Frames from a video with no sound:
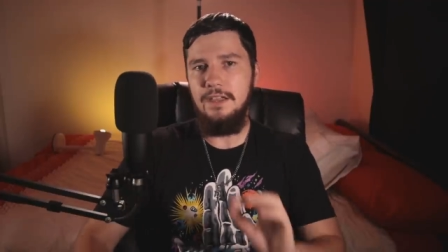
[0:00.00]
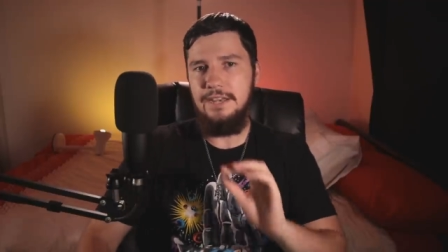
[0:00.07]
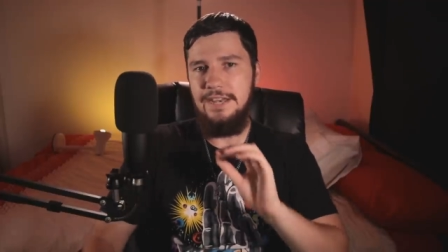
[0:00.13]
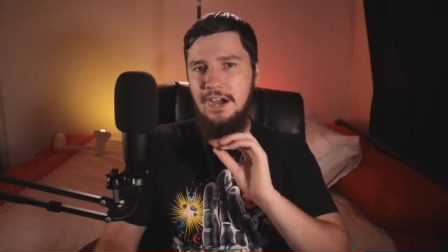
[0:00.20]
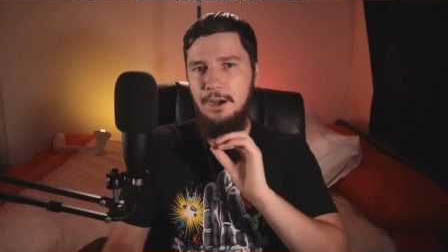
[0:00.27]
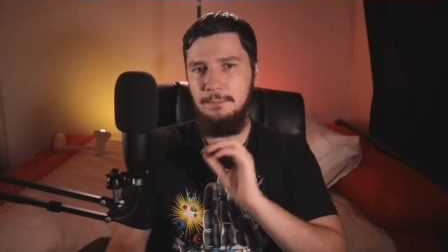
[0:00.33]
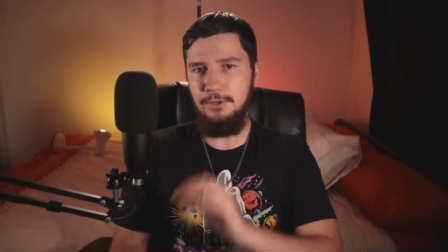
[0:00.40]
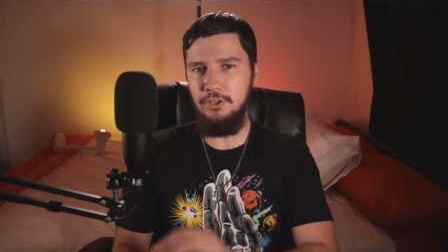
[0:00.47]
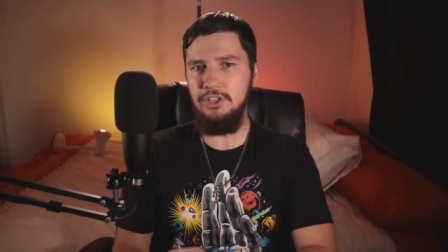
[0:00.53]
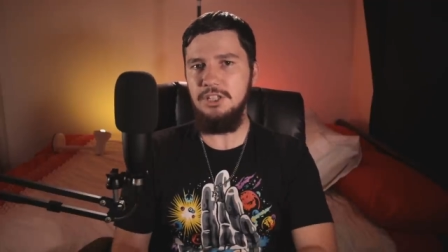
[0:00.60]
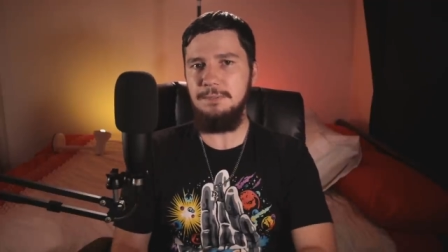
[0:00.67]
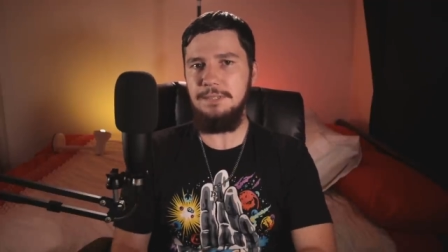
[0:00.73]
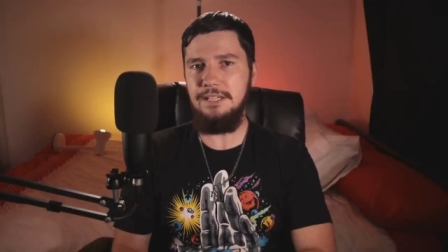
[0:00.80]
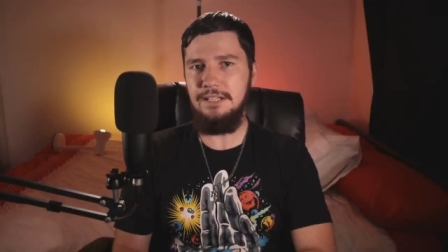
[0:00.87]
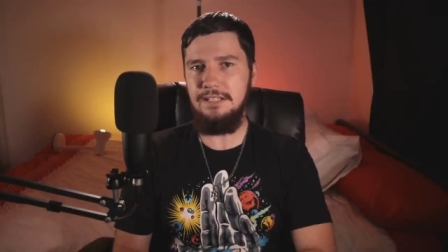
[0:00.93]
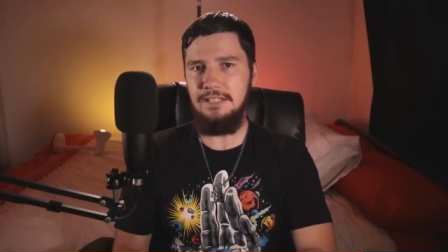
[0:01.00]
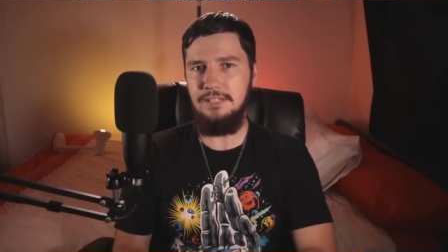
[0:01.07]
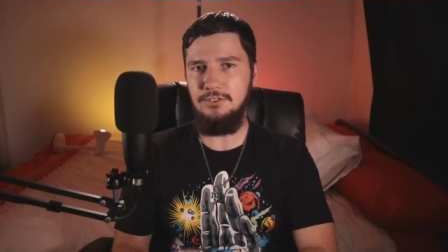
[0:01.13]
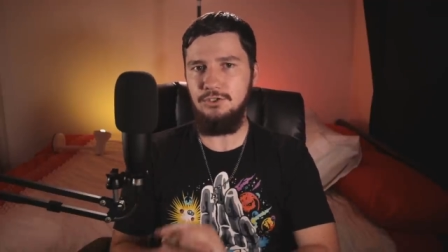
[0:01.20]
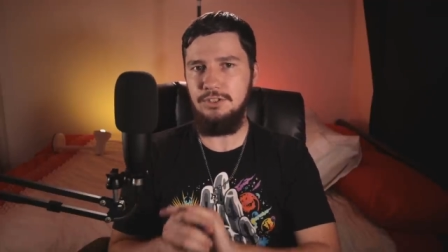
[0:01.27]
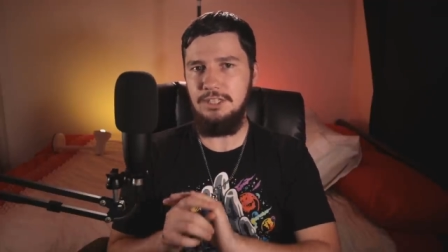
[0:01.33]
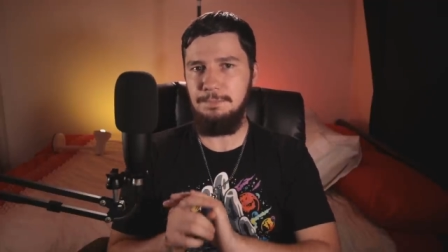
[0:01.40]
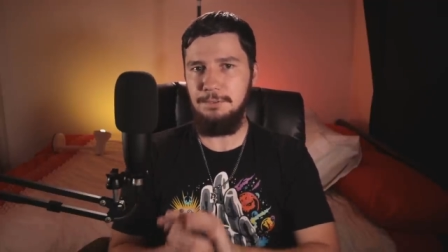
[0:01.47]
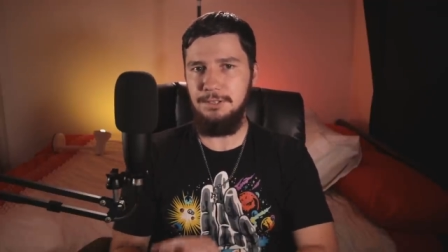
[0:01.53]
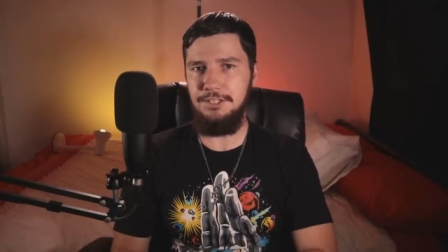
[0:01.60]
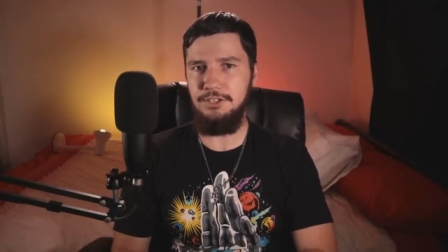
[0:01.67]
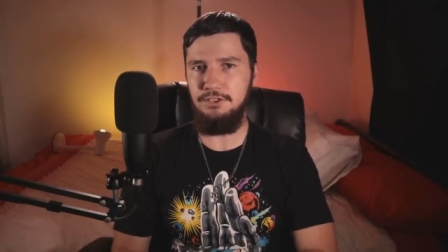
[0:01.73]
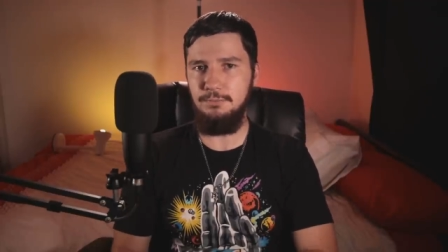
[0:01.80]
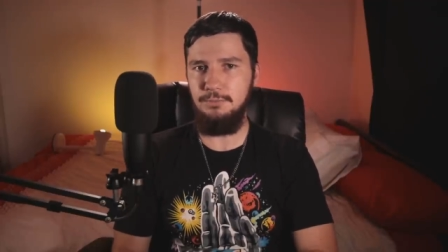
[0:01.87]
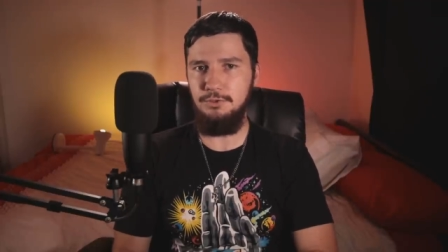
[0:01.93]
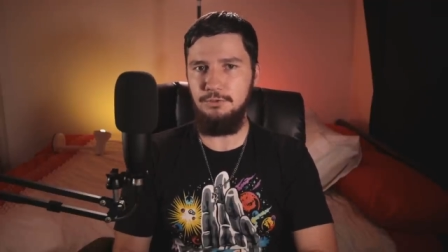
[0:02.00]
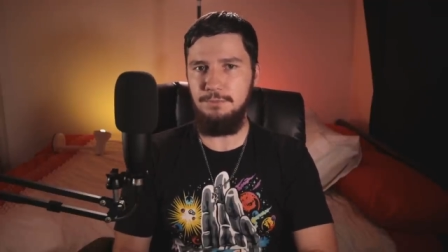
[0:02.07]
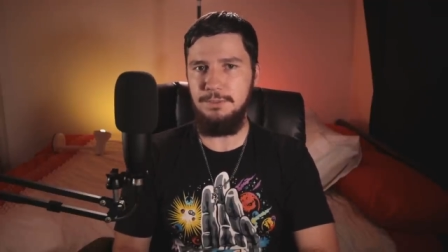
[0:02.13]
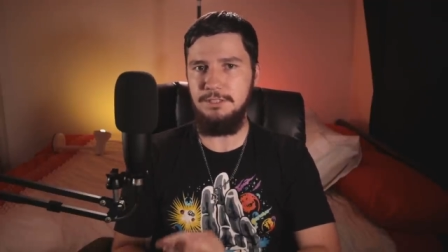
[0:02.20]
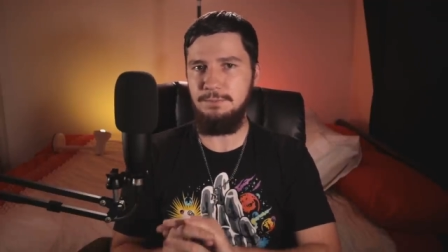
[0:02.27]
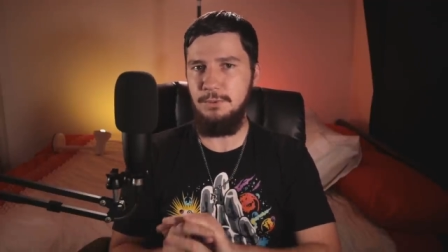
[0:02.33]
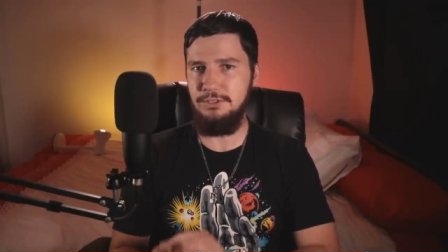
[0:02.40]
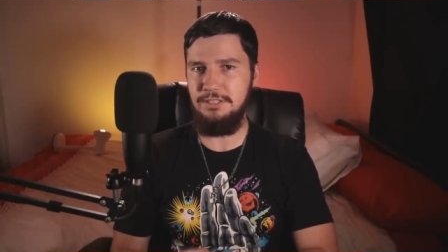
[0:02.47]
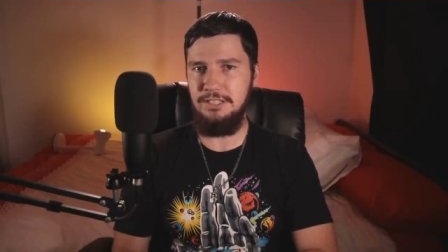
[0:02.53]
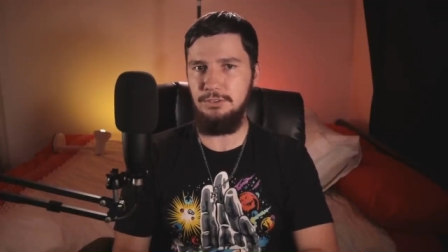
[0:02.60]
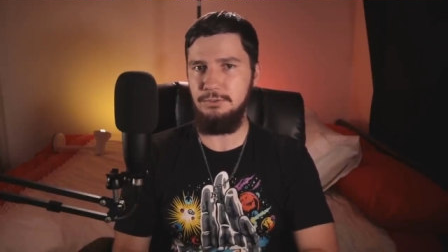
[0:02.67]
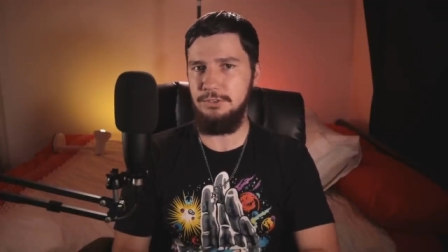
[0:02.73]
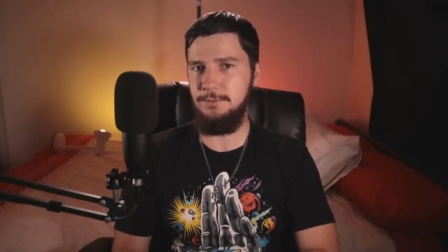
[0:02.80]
Now, I'm not going to be getting into the political movements Mozilla